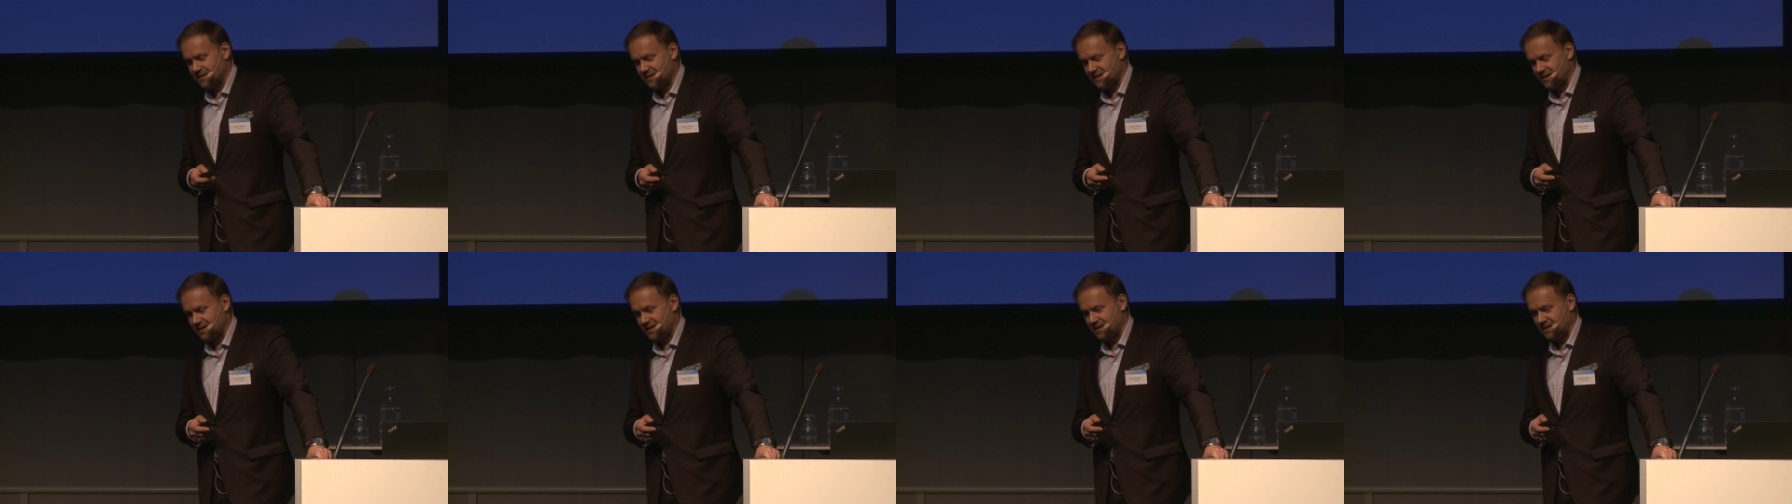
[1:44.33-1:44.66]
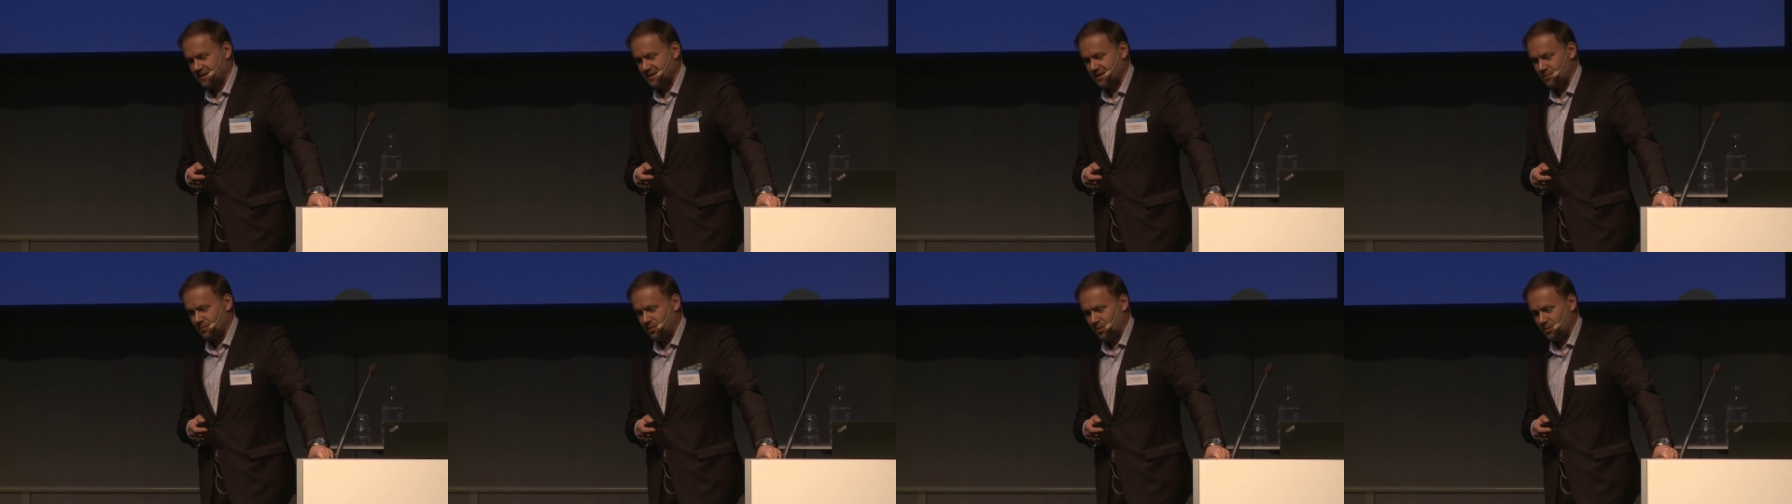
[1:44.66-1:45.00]
Uh,
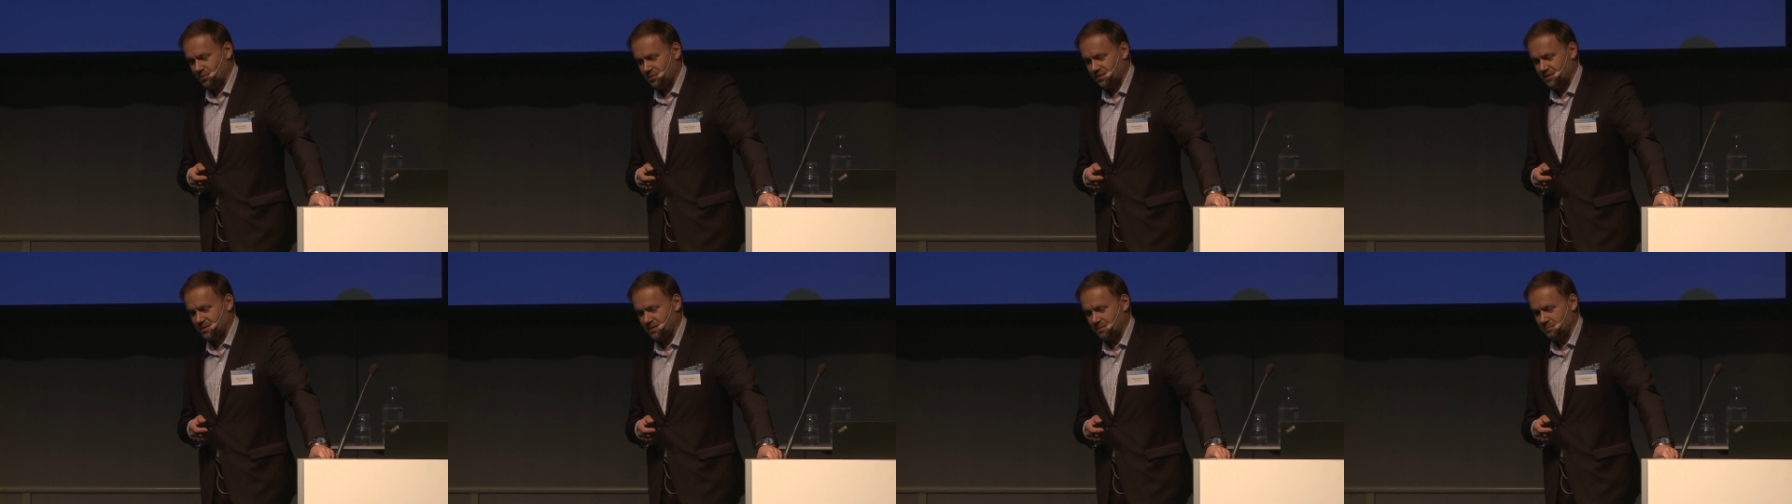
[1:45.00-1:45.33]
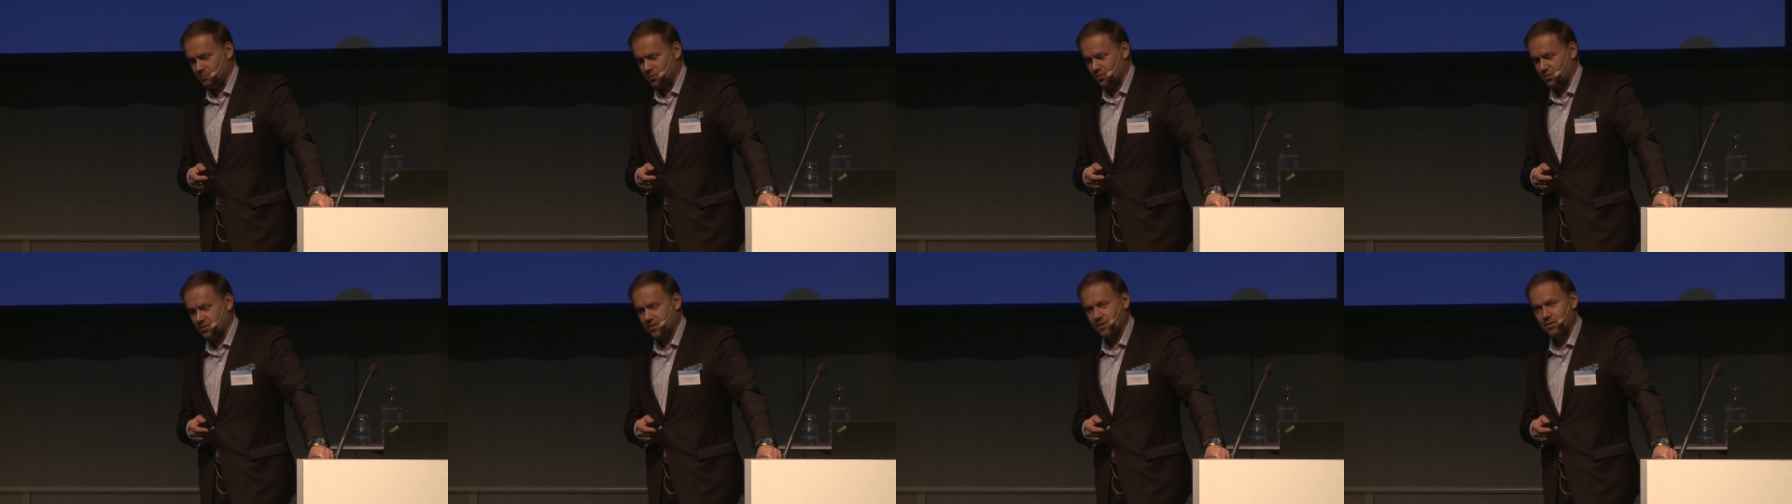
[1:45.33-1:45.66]
he wrote a
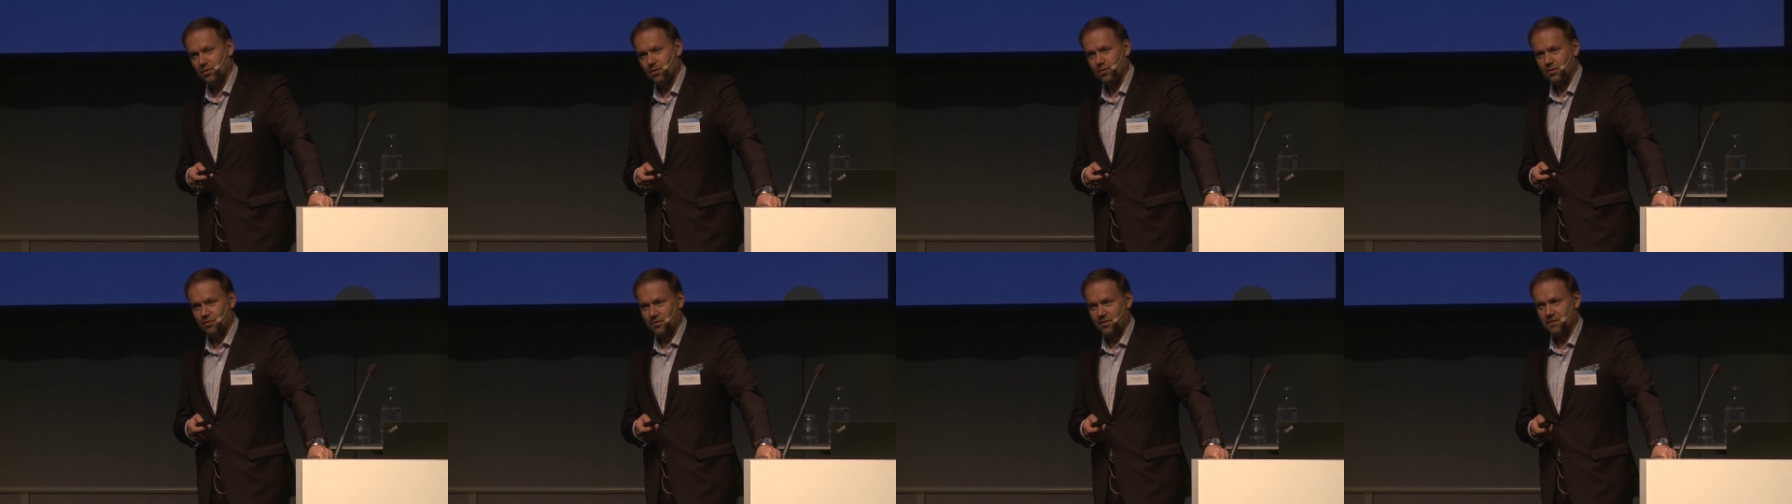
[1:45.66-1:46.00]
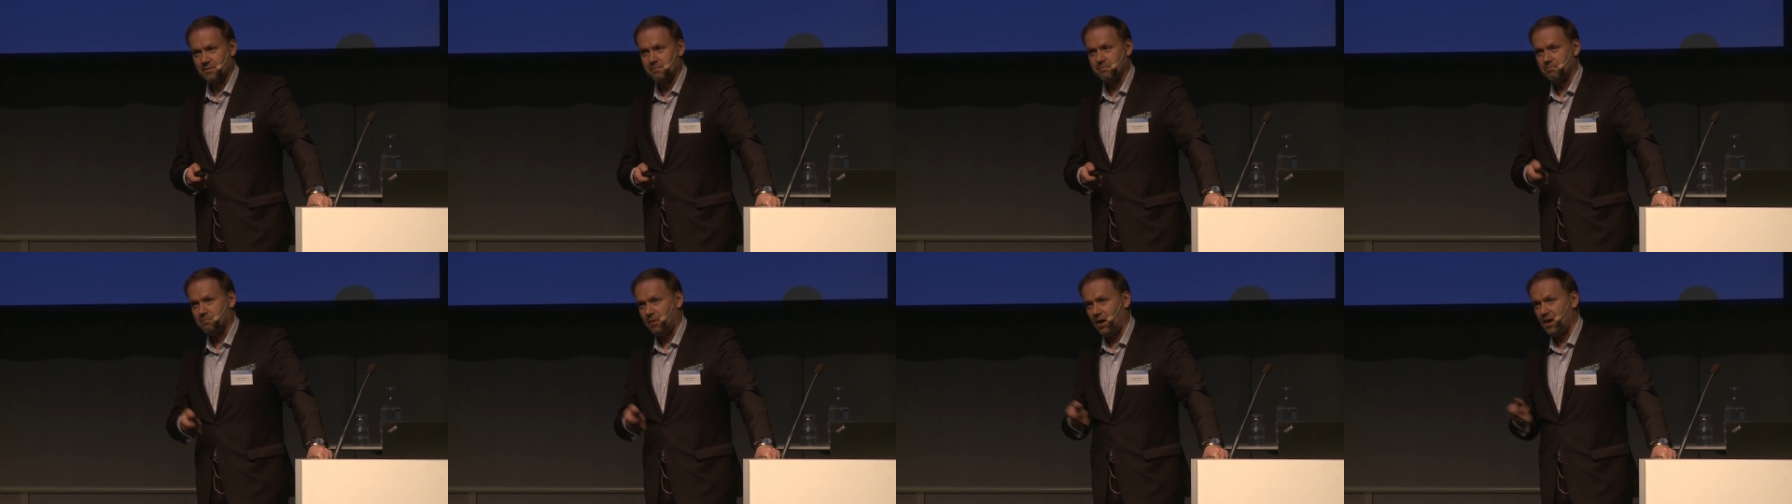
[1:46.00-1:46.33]
book called
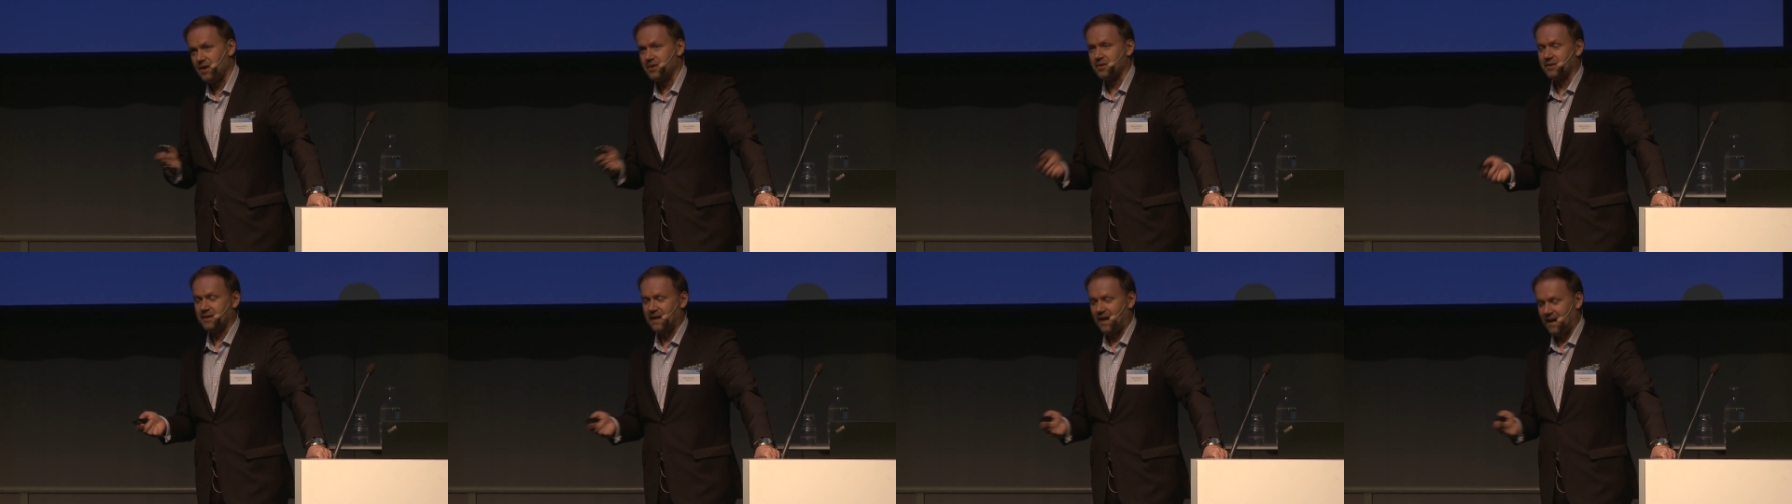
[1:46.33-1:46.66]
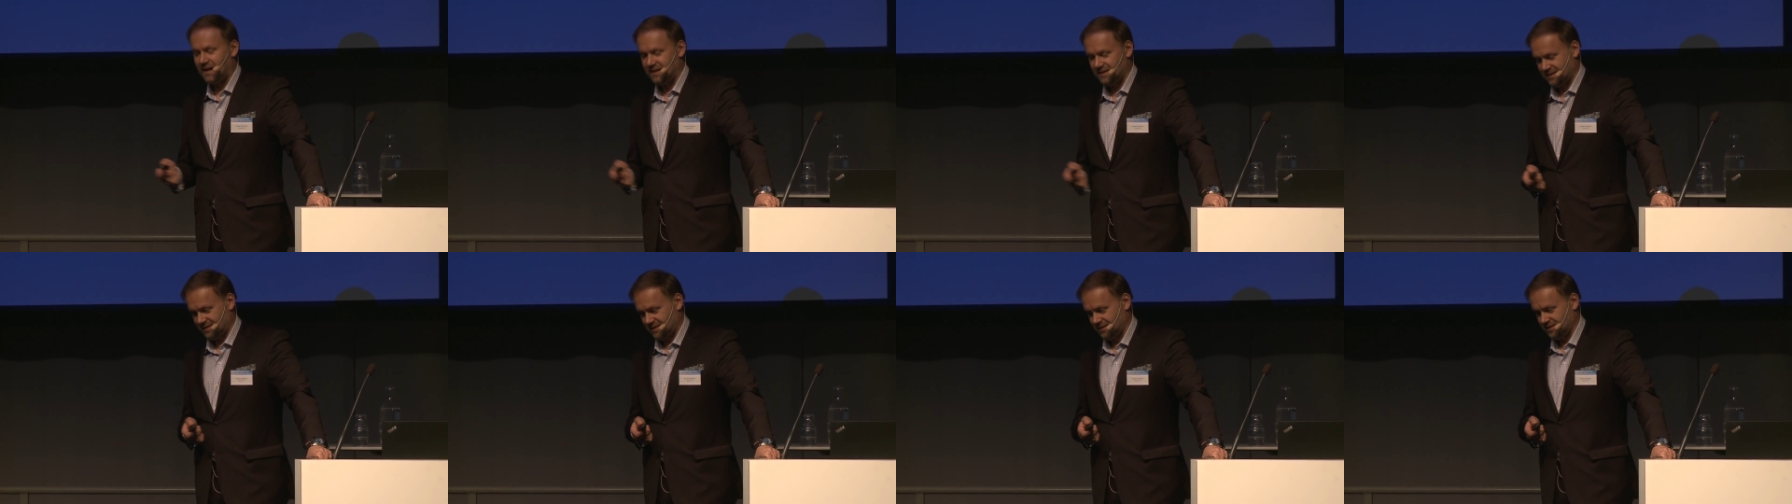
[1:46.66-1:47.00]

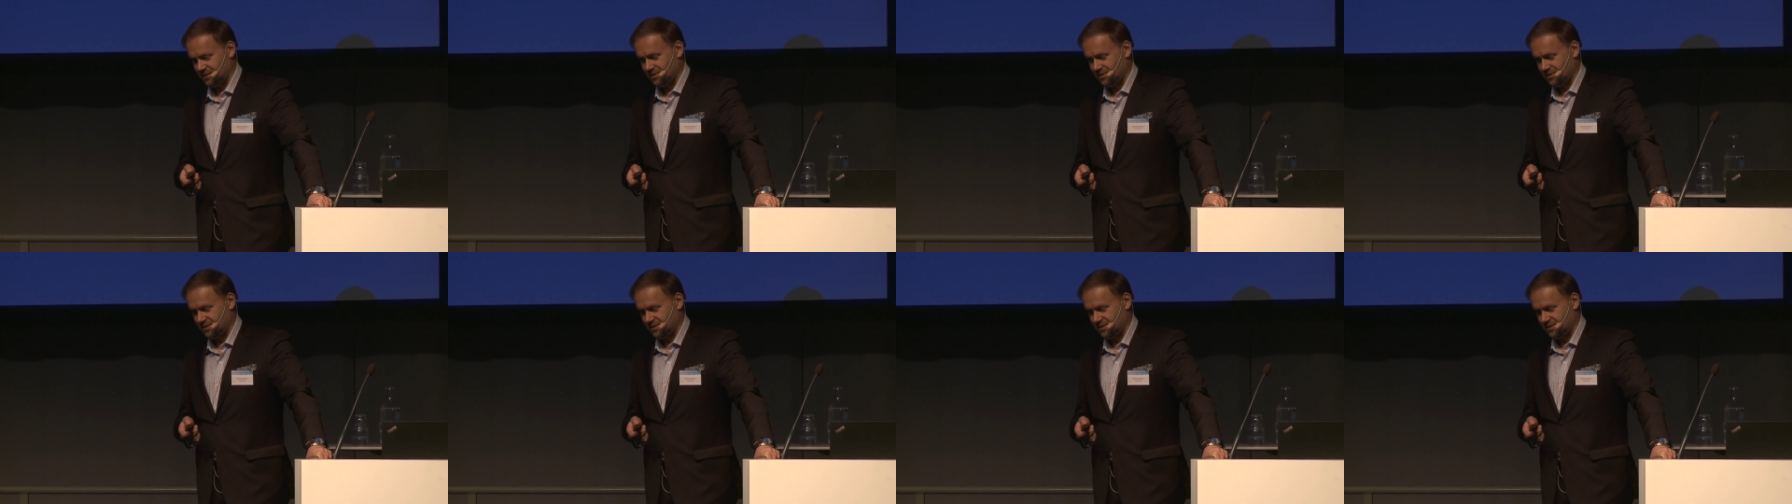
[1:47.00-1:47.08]
Biogas.